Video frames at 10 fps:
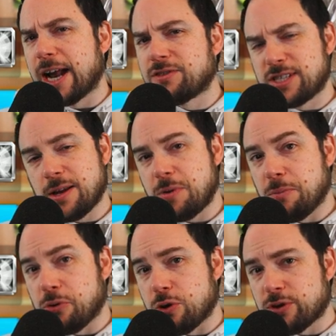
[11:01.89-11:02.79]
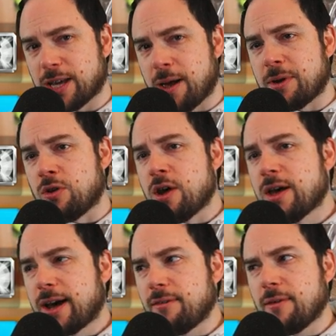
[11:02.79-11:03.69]
and I've seen people using him and
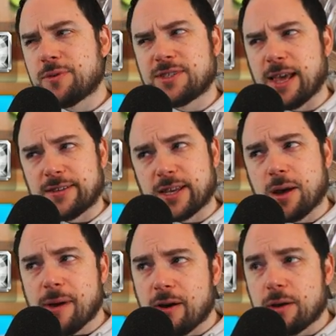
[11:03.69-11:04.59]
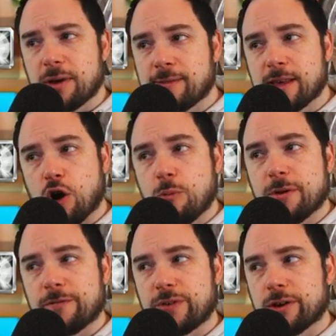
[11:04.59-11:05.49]
kind of obsessing about him in the
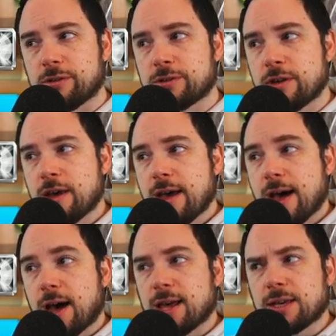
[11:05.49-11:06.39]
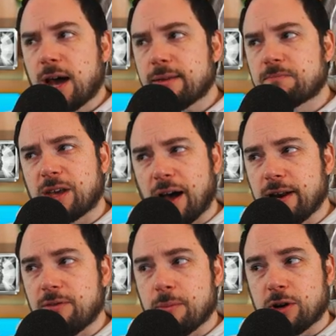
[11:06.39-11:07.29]
open field, and I think I
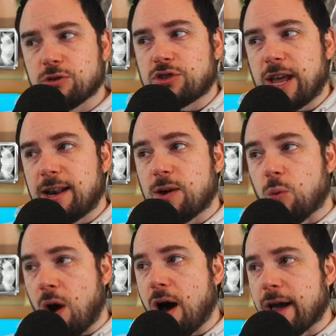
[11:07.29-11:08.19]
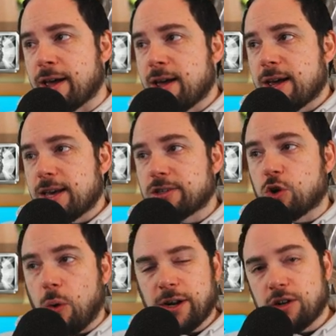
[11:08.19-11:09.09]
kind of am understanding why. He's
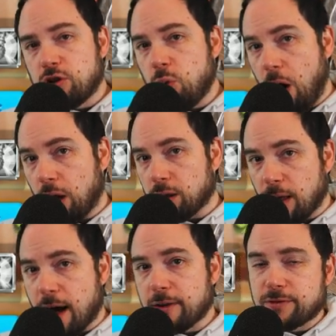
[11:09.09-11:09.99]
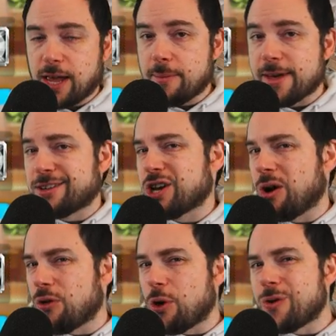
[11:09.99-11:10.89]
going to do a lot of damage,
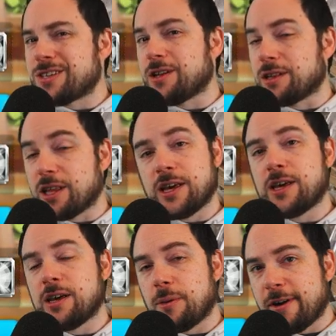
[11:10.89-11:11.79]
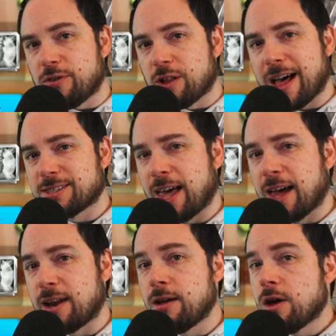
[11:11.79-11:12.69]
and although he's a little bit of a glass
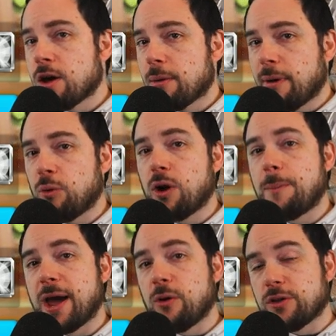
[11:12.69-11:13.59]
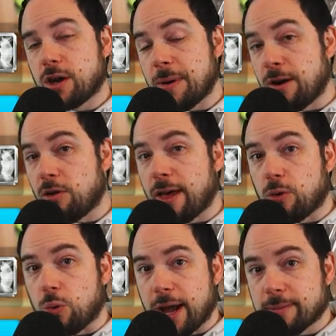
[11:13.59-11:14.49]
cannon, might want to pair with a commander
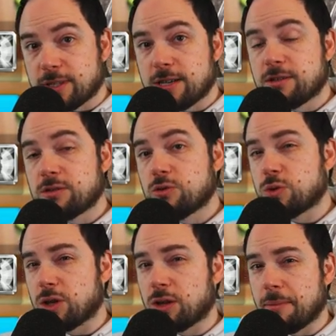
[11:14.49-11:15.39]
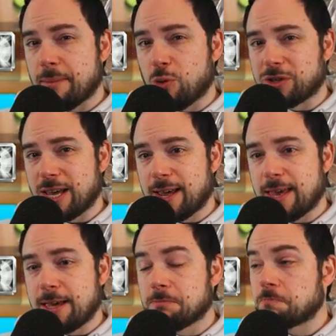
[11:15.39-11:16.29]
like Ramses, who's a little bit more
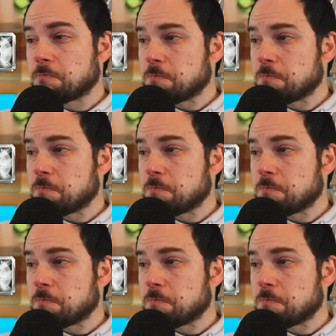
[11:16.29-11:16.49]
tanky,